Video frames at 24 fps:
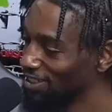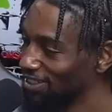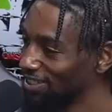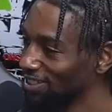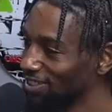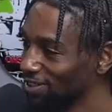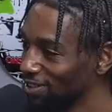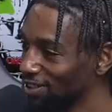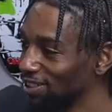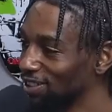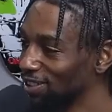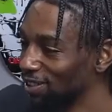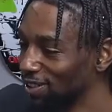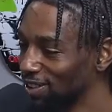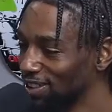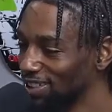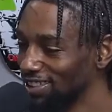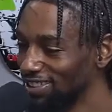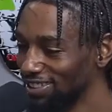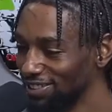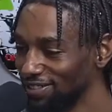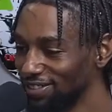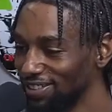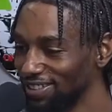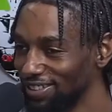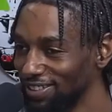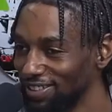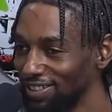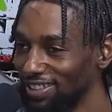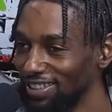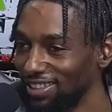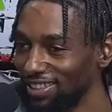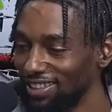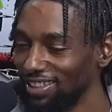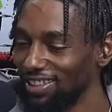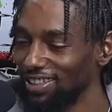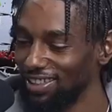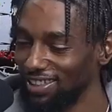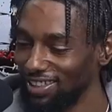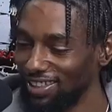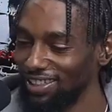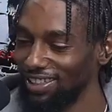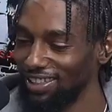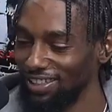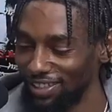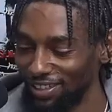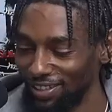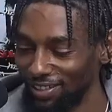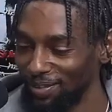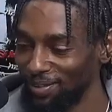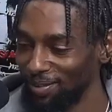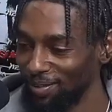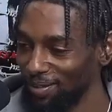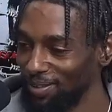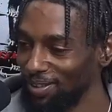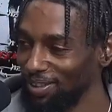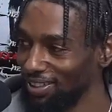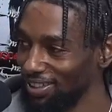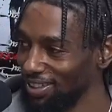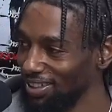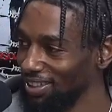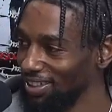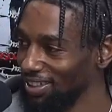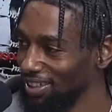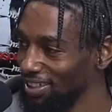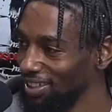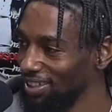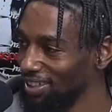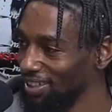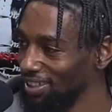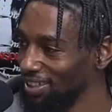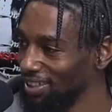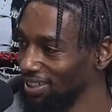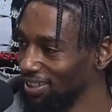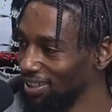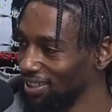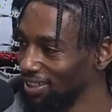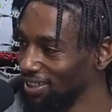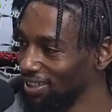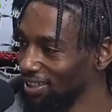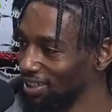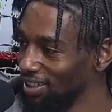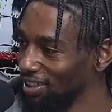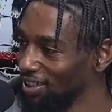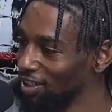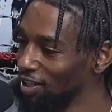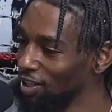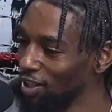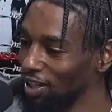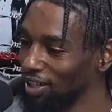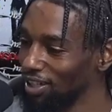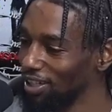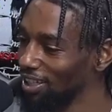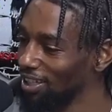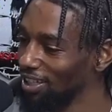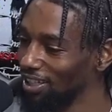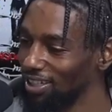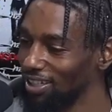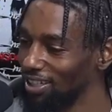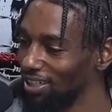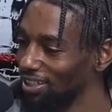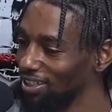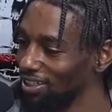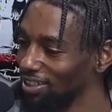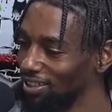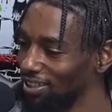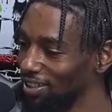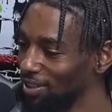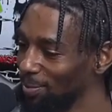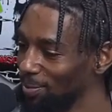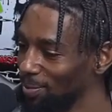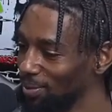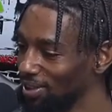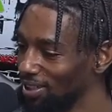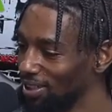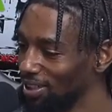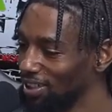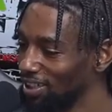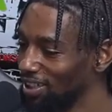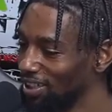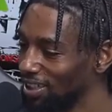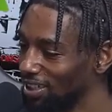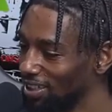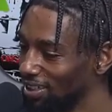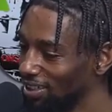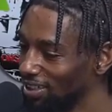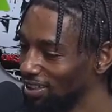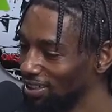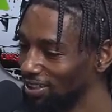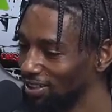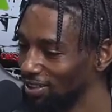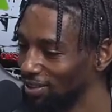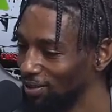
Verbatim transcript: instead they killed a 20-year-old man getting out of prison, it was the wrong guy. They